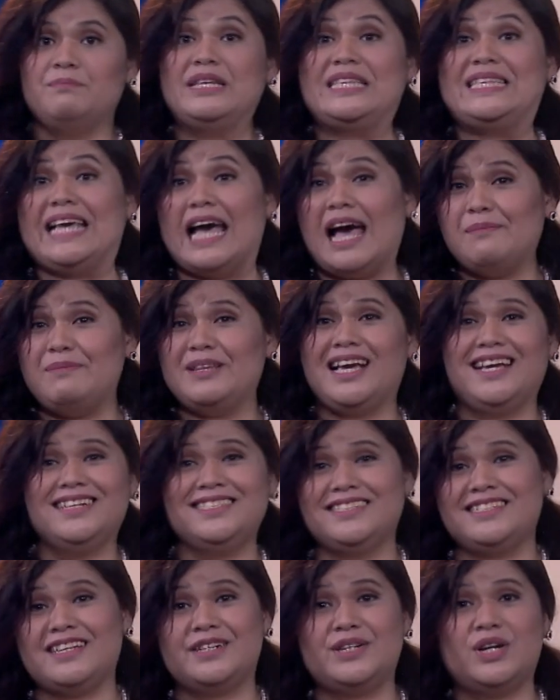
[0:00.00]
But the
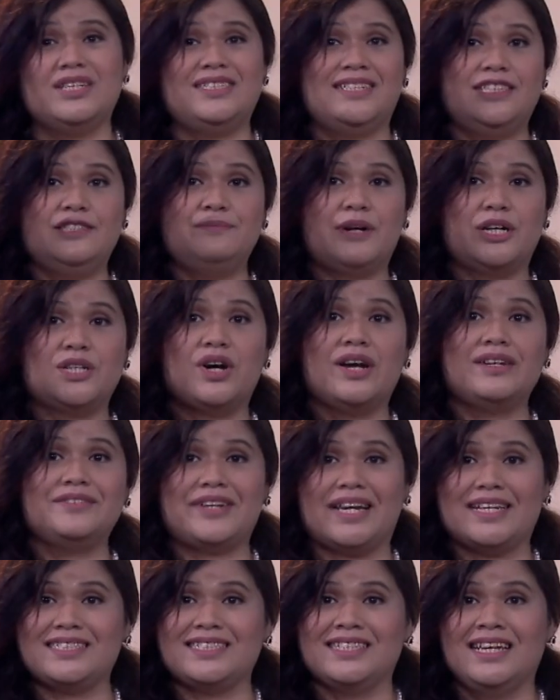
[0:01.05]
applications are not just smart
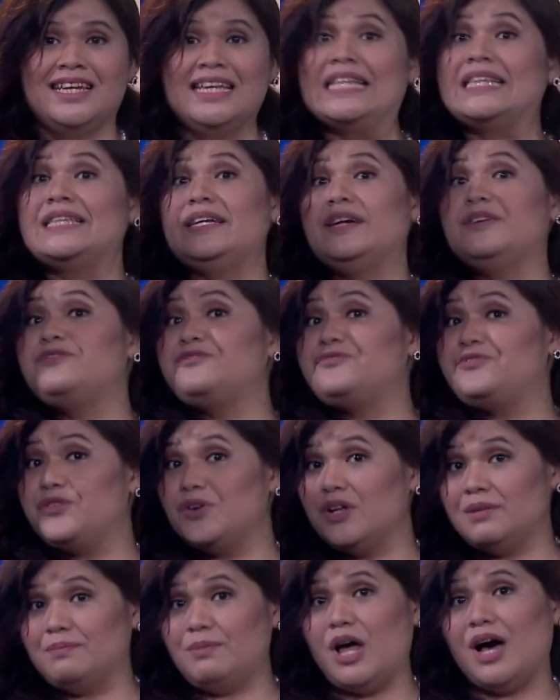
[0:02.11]
contracts. They're
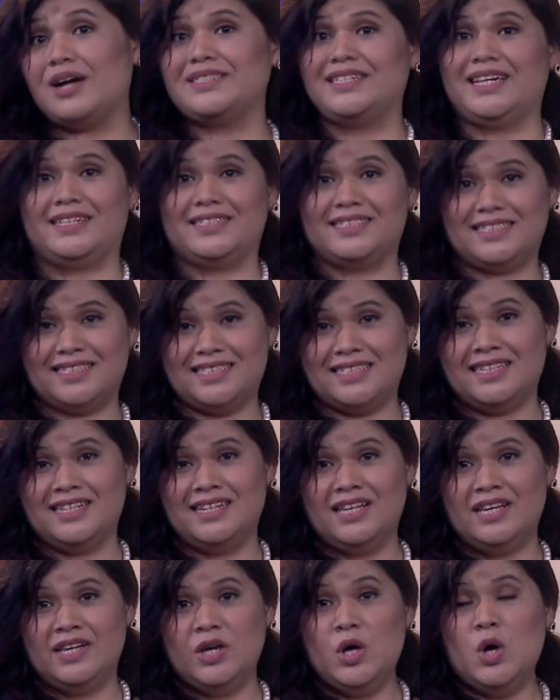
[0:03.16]
full blockchains.
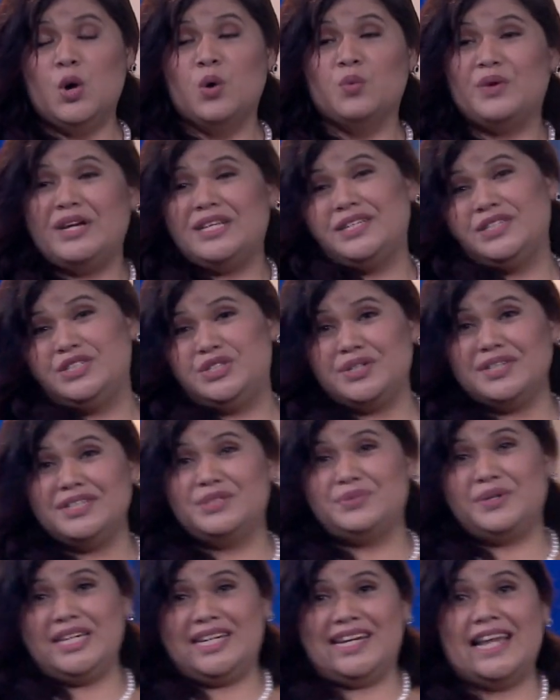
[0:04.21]
When
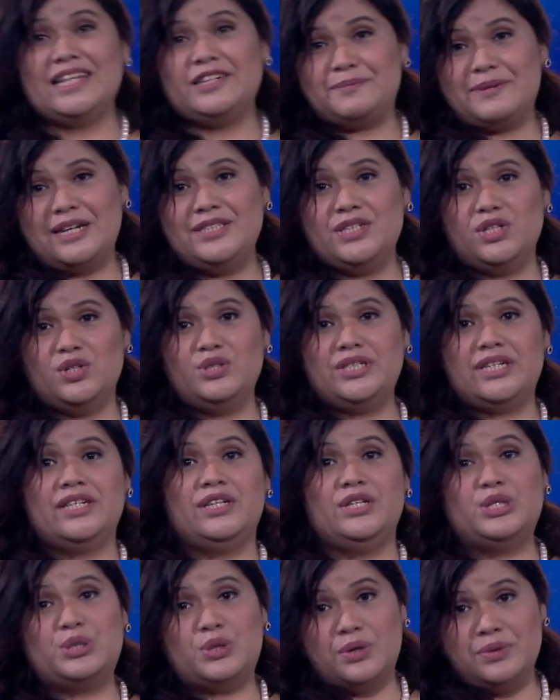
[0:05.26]
you're doing an enterprise
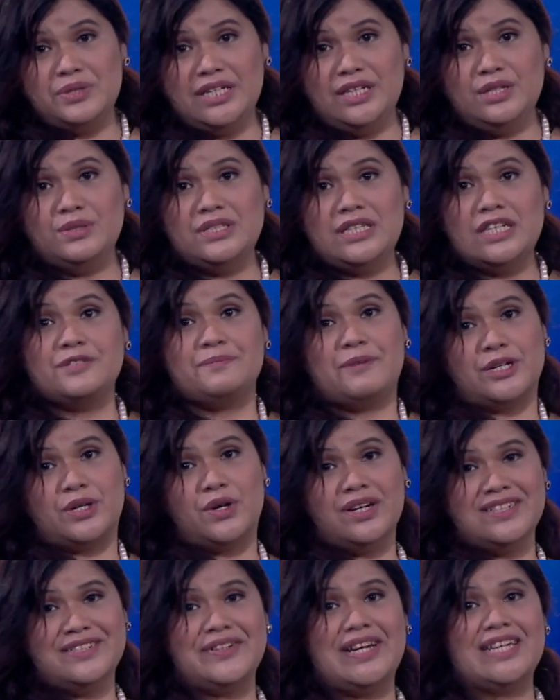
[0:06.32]
solution, you're only using smart
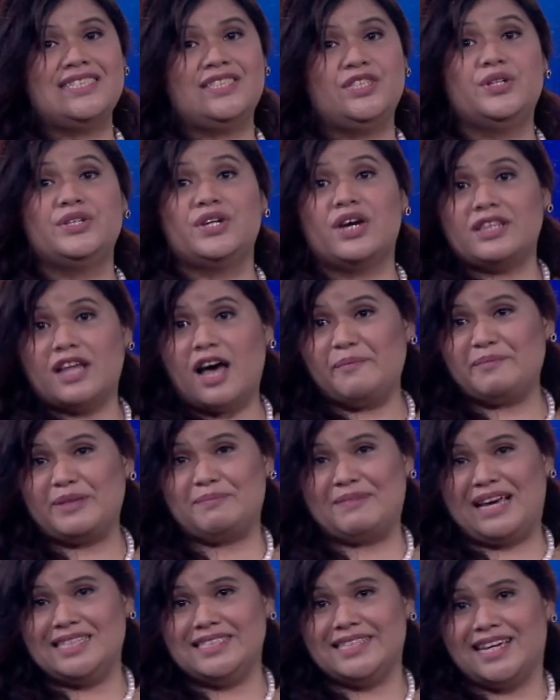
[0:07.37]
contracts, you're not
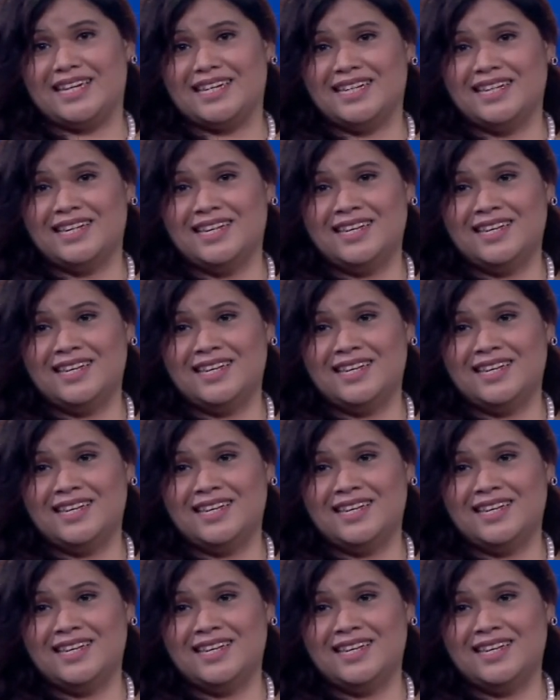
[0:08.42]
optimizing.